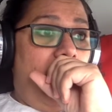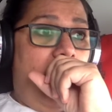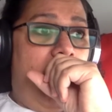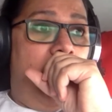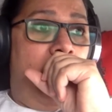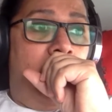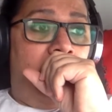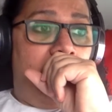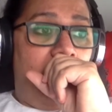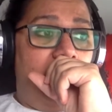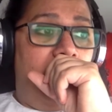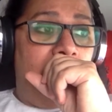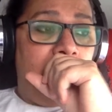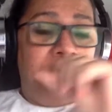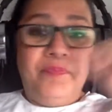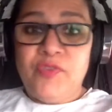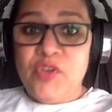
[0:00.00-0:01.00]

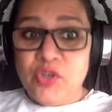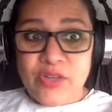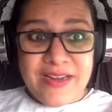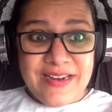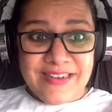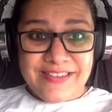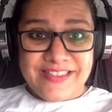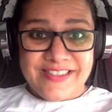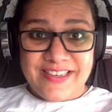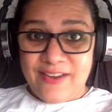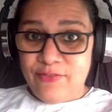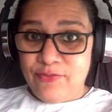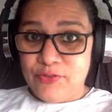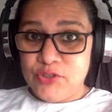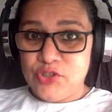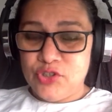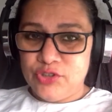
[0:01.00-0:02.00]
do you think it's safe for
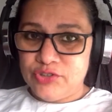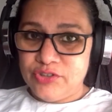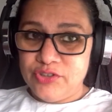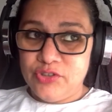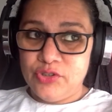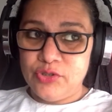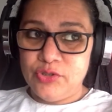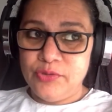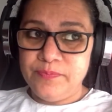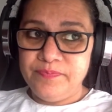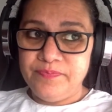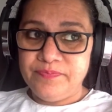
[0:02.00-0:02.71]
children to